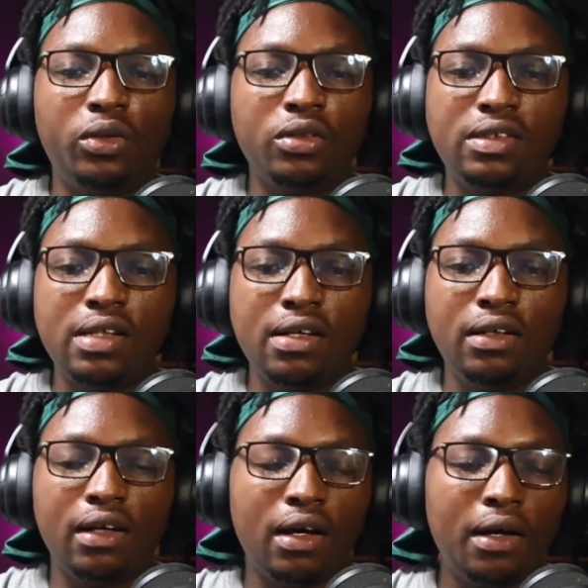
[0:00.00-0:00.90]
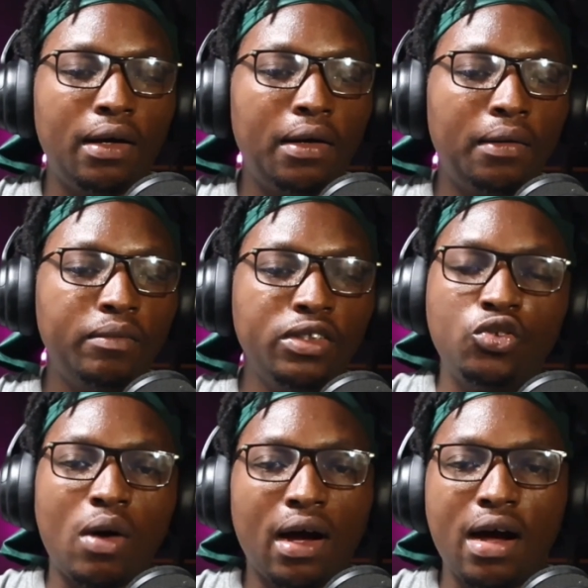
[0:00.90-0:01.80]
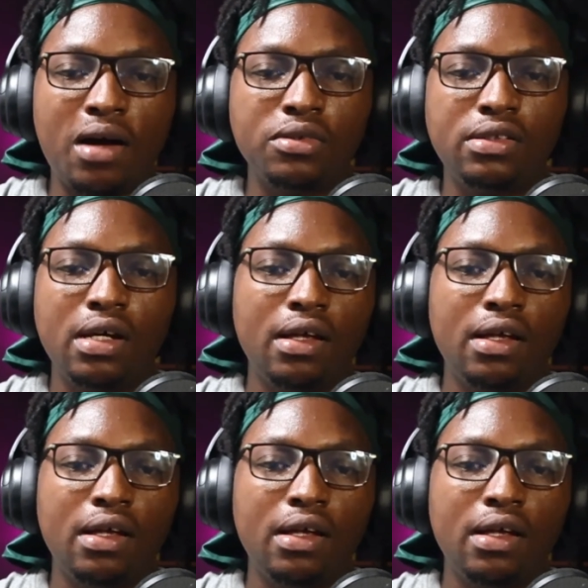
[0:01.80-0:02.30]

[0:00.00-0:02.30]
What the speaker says: not taken into account.